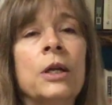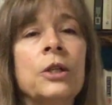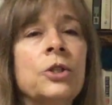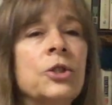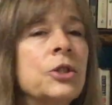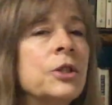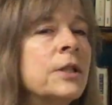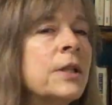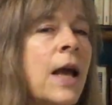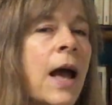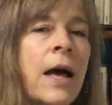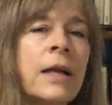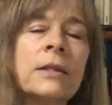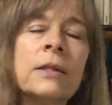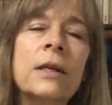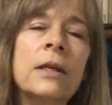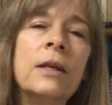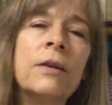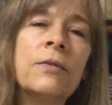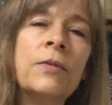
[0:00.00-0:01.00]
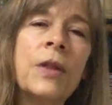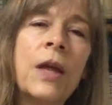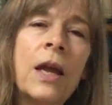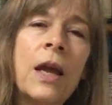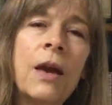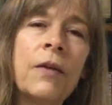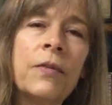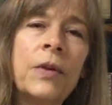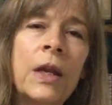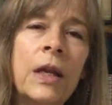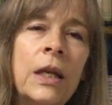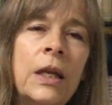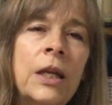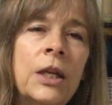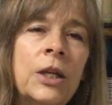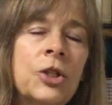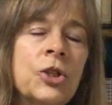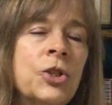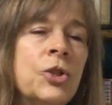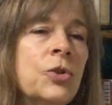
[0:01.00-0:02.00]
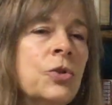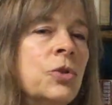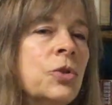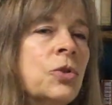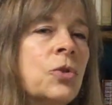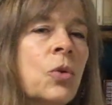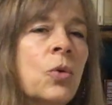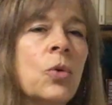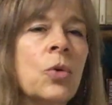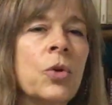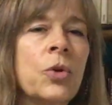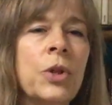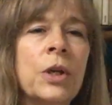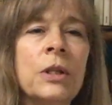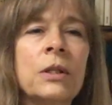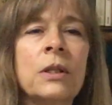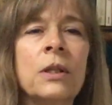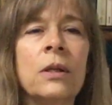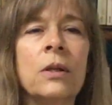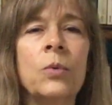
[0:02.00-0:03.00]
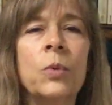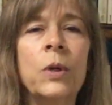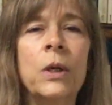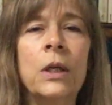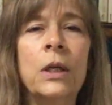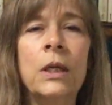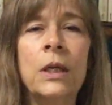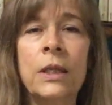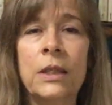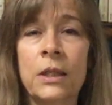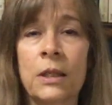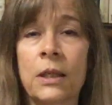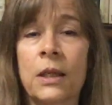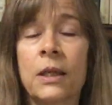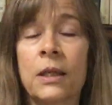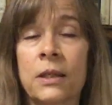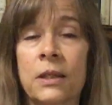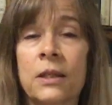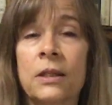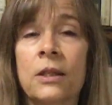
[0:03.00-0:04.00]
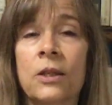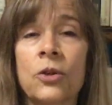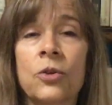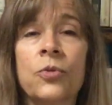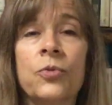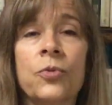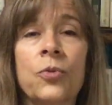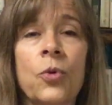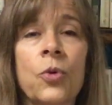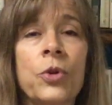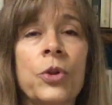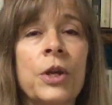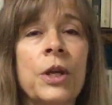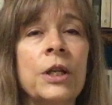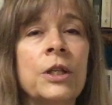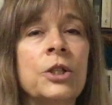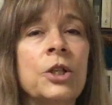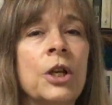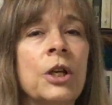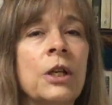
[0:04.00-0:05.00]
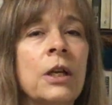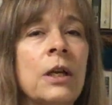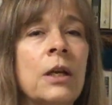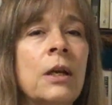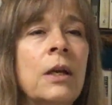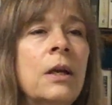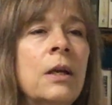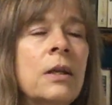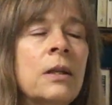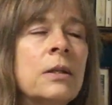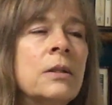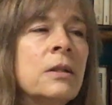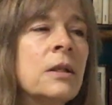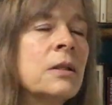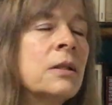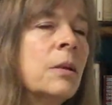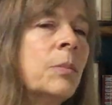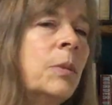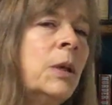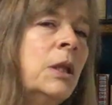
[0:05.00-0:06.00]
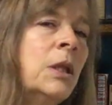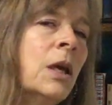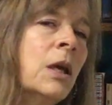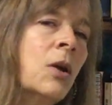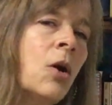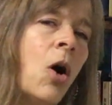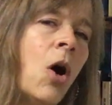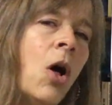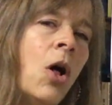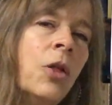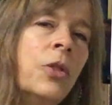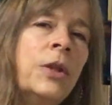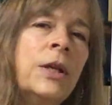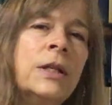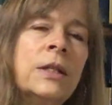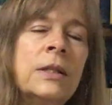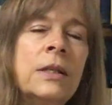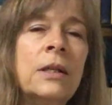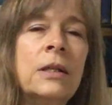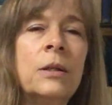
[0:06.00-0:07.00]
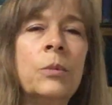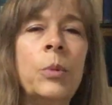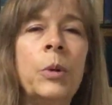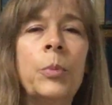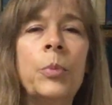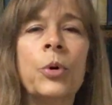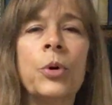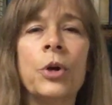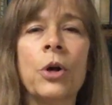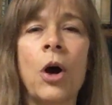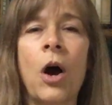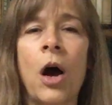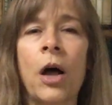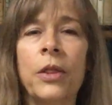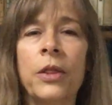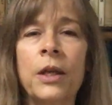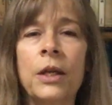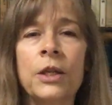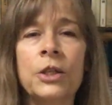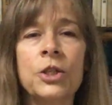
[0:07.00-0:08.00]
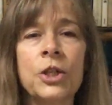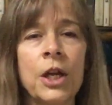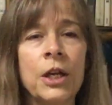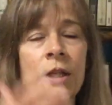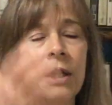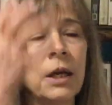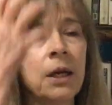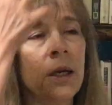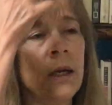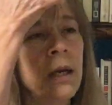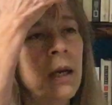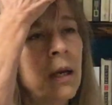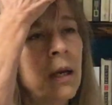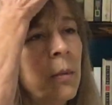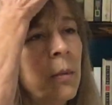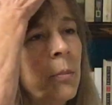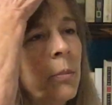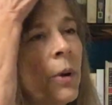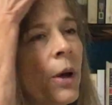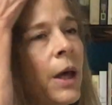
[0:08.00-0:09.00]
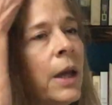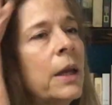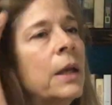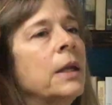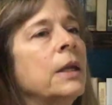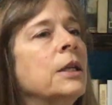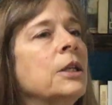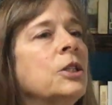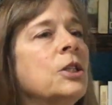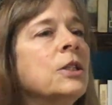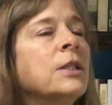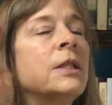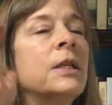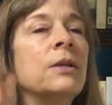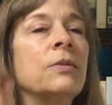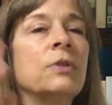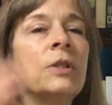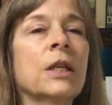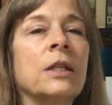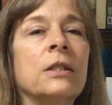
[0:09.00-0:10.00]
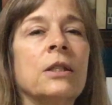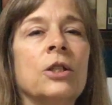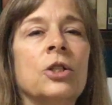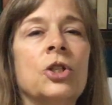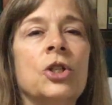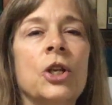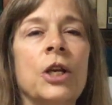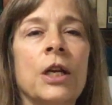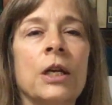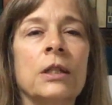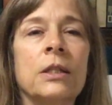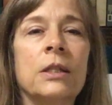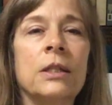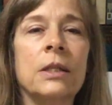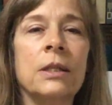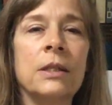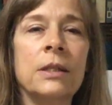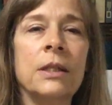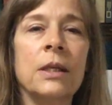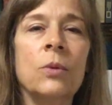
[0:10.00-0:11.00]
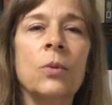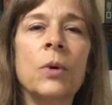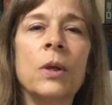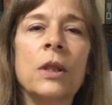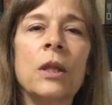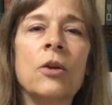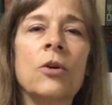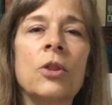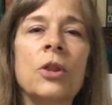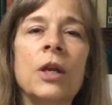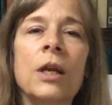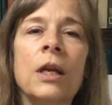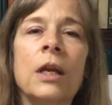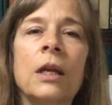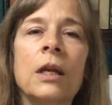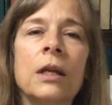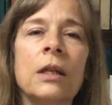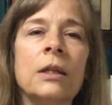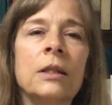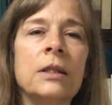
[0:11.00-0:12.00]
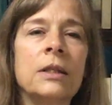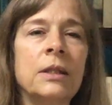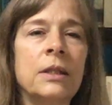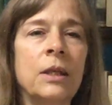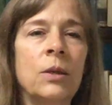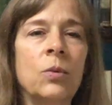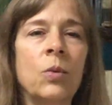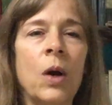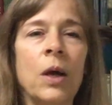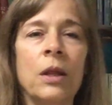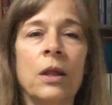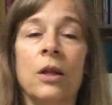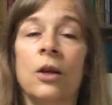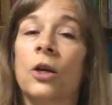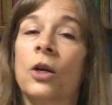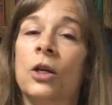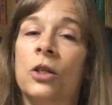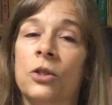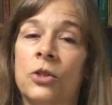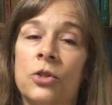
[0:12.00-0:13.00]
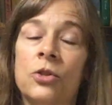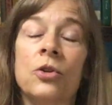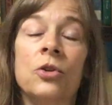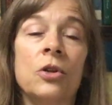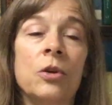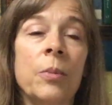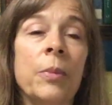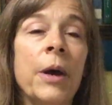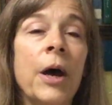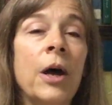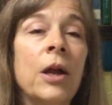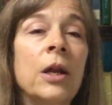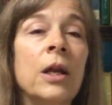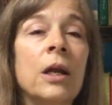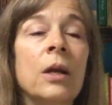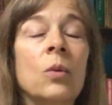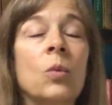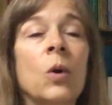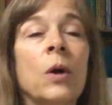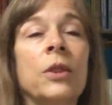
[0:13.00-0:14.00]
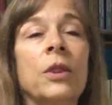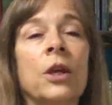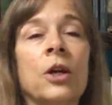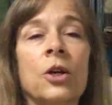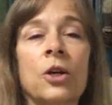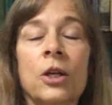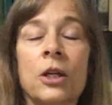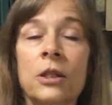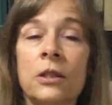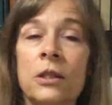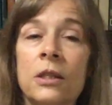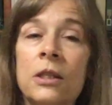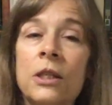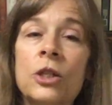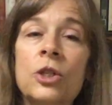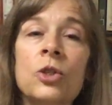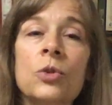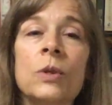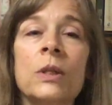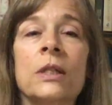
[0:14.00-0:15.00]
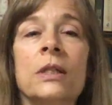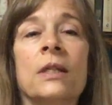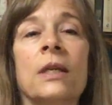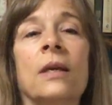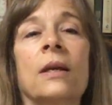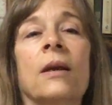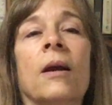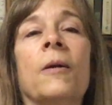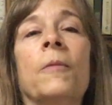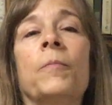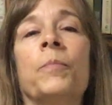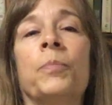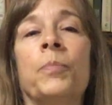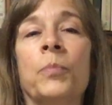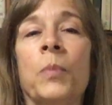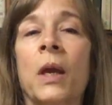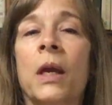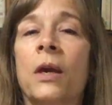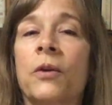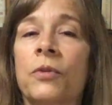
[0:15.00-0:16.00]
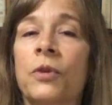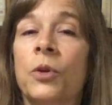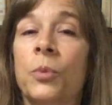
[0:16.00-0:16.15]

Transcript: just asking if they have any issues or things that we need to consider for the agenda. This doesn't mean that all these need to be put on the agenda, but it just gives us a chance to see what they're thinking and see what they're concerned about and what their constituency may have